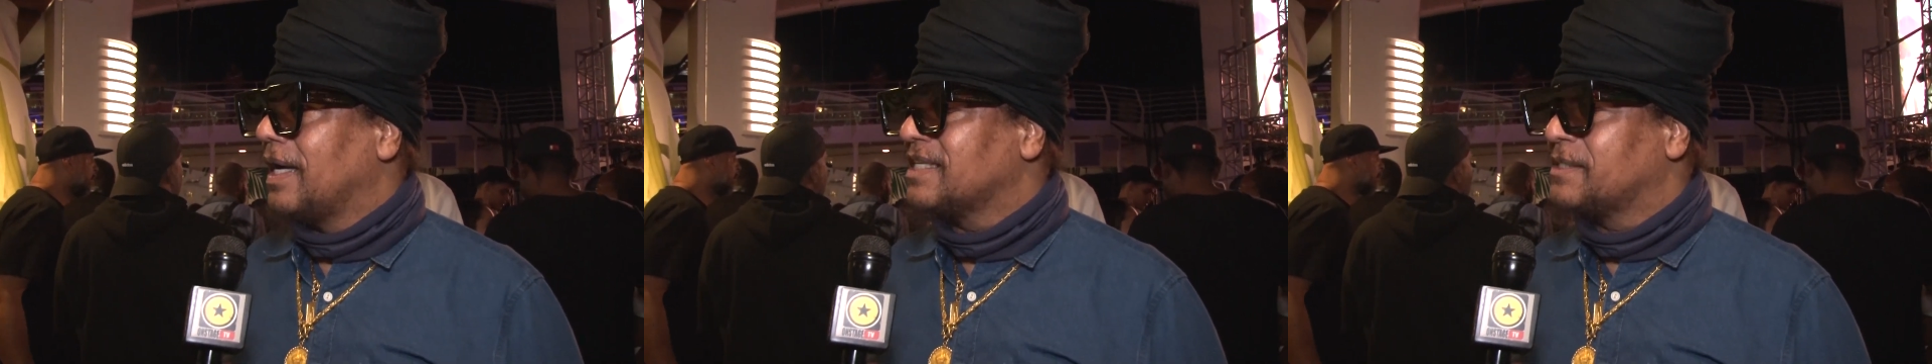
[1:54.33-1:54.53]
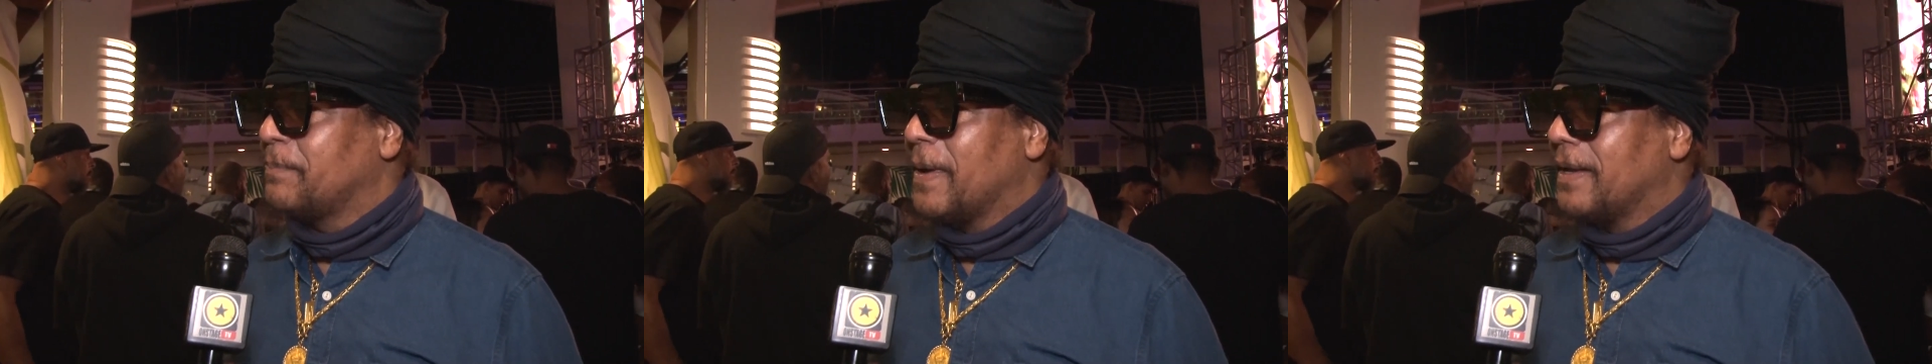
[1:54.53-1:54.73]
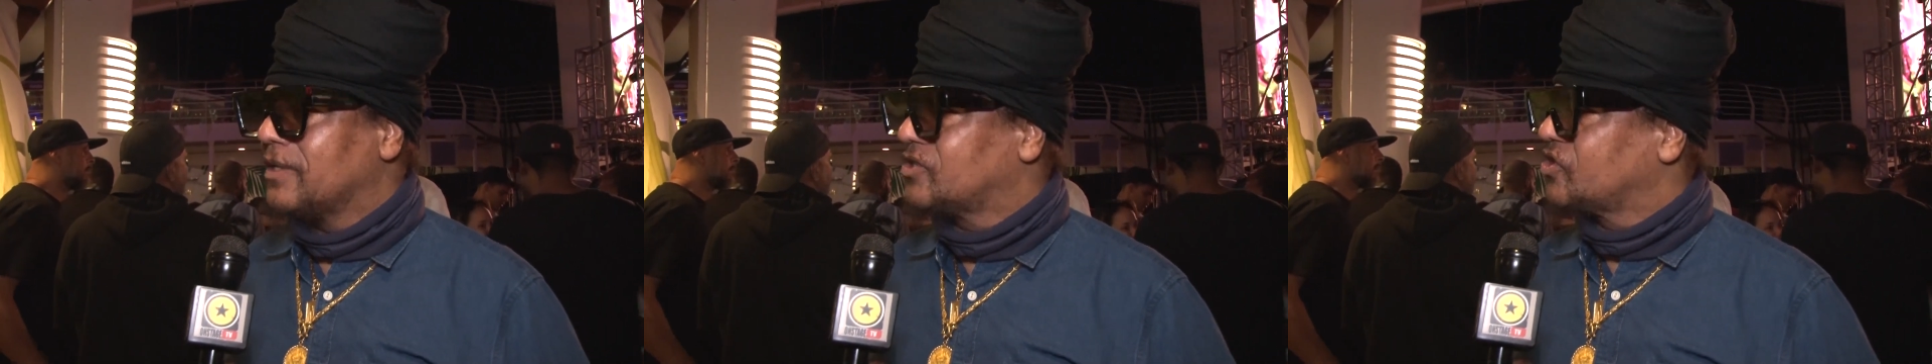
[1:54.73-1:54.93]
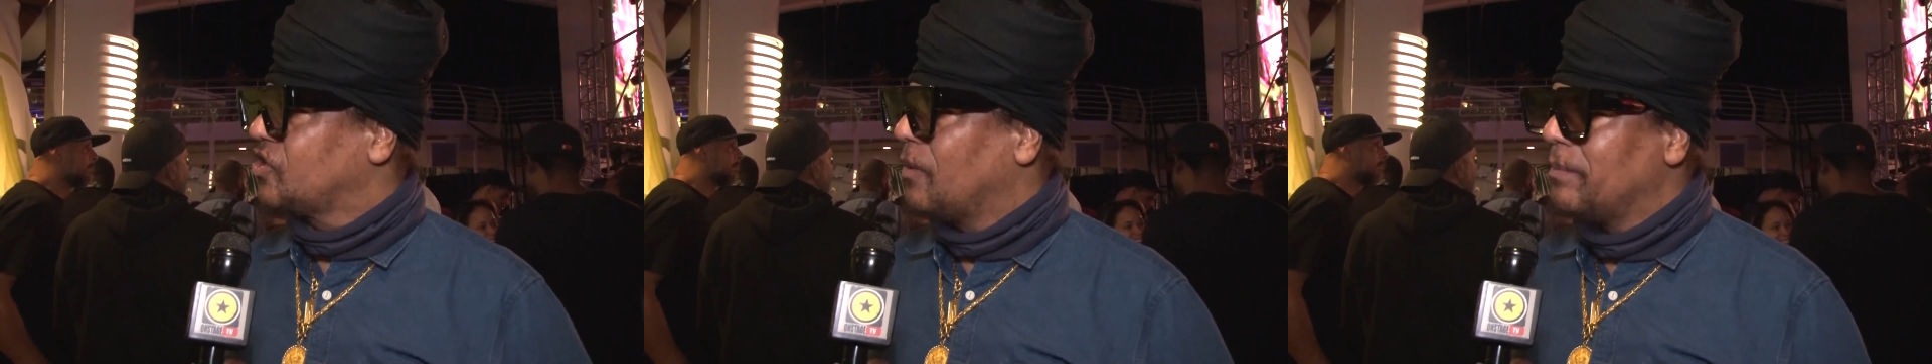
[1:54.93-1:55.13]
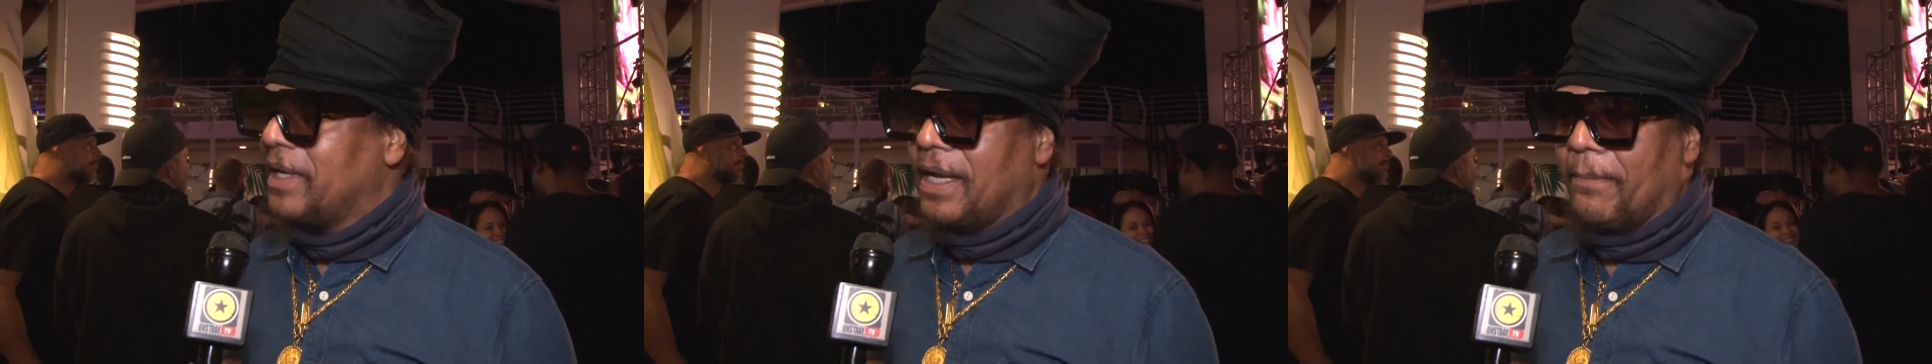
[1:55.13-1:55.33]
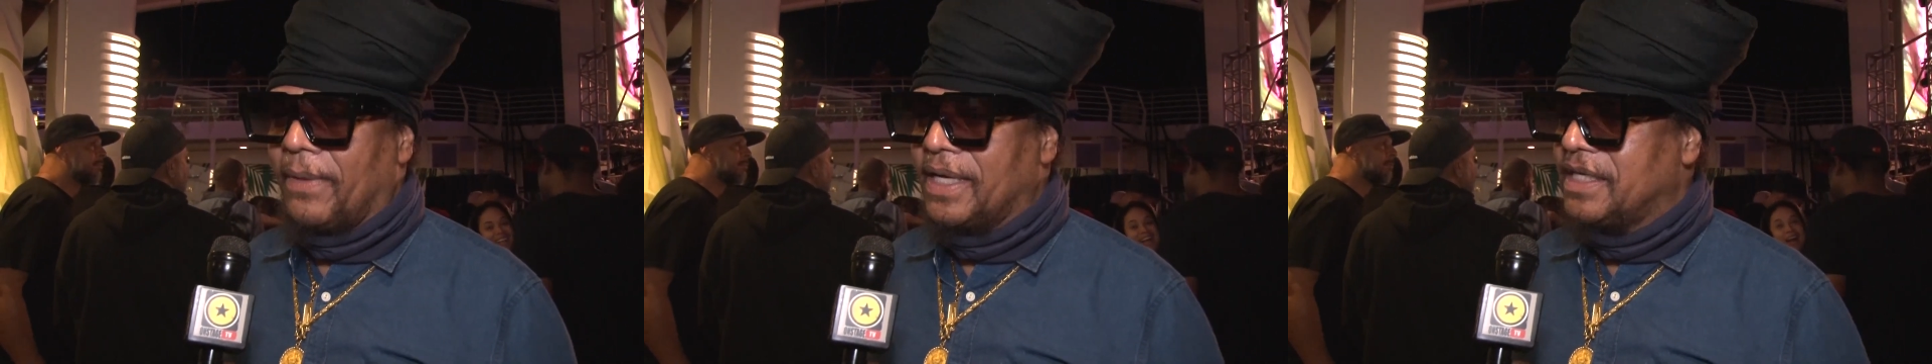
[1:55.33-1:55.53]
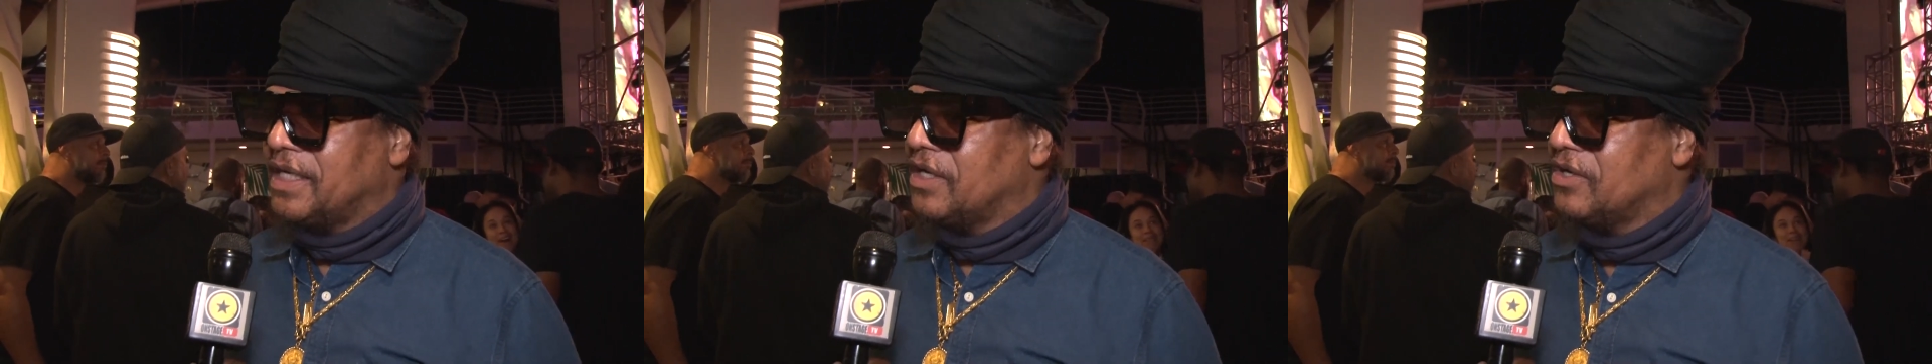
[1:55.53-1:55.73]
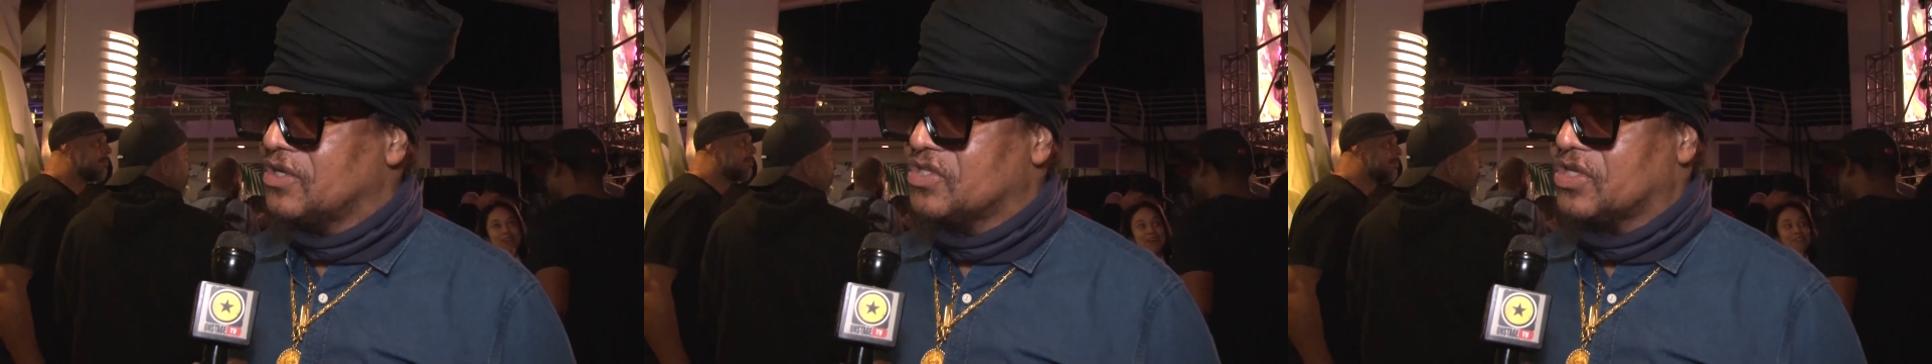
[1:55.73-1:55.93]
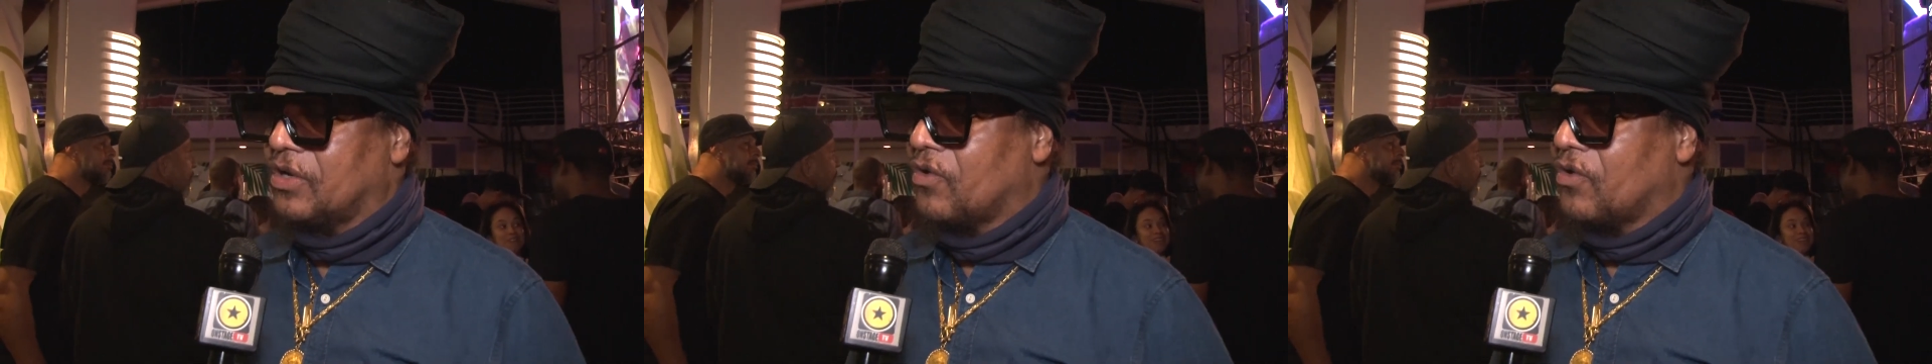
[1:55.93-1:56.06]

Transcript: I spent so many of my years